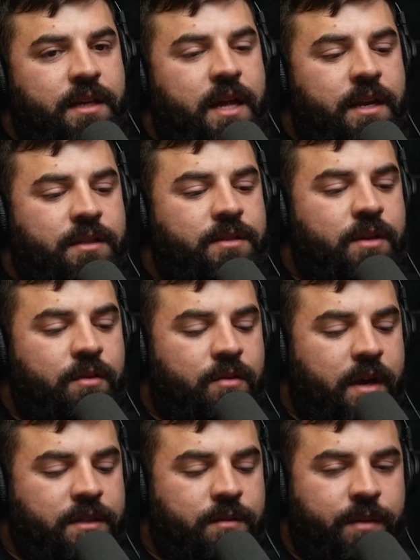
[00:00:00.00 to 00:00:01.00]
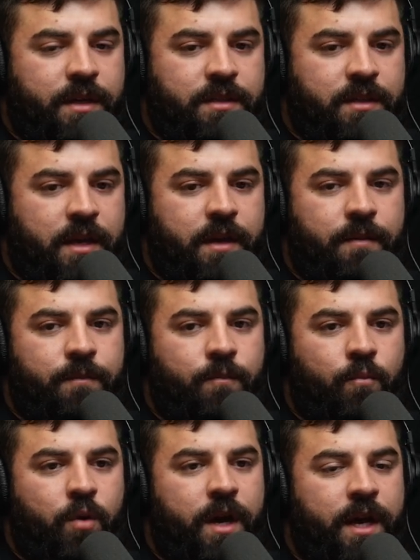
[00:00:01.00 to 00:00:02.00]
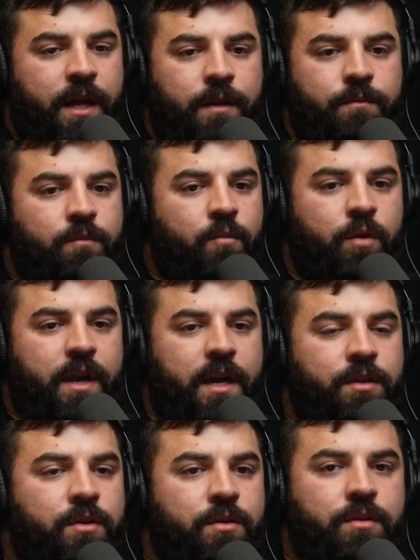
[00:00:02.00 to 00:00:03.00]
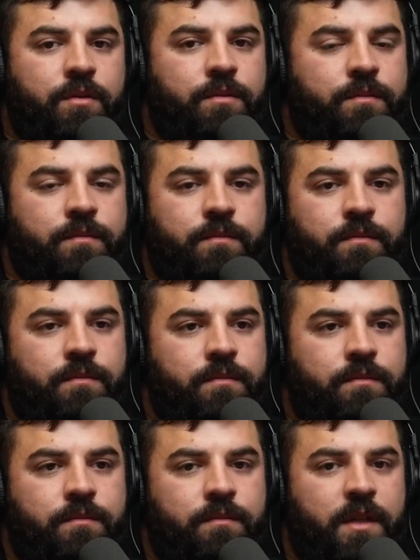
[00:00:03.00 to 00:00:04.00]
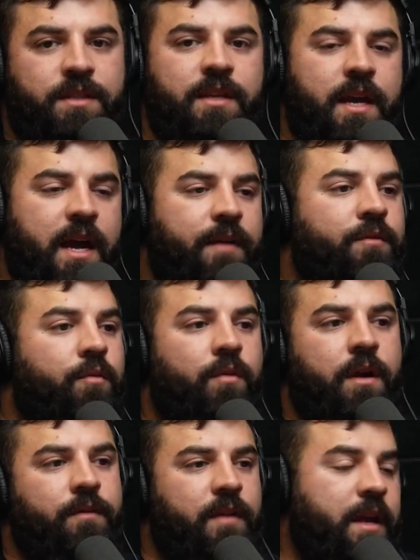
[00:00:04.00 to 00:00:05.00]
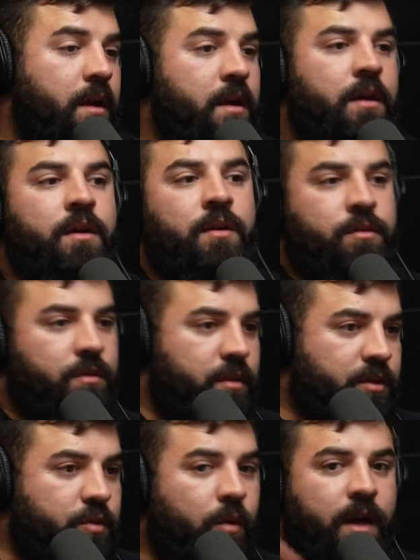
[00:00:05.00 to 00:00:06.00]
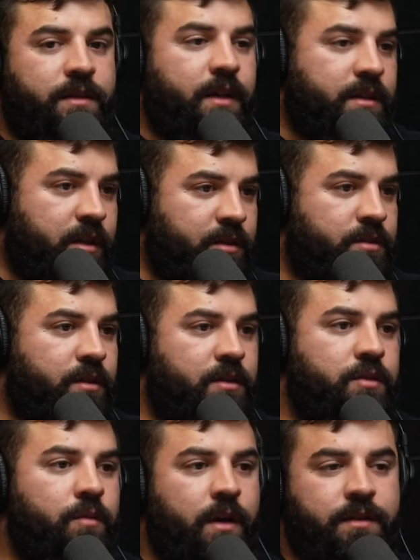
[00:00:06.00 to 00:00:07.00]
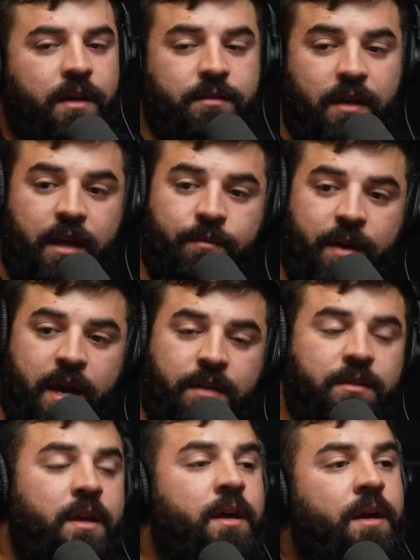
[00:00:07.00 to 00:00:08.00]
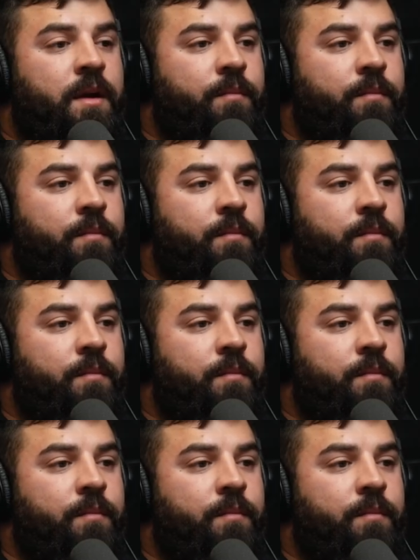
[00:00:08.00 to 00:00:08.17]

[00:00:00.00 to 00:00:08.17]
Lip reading: And it's so crazy because like when I do, let's say I have to run like the SWAT test. I just took the SWAT test and passed.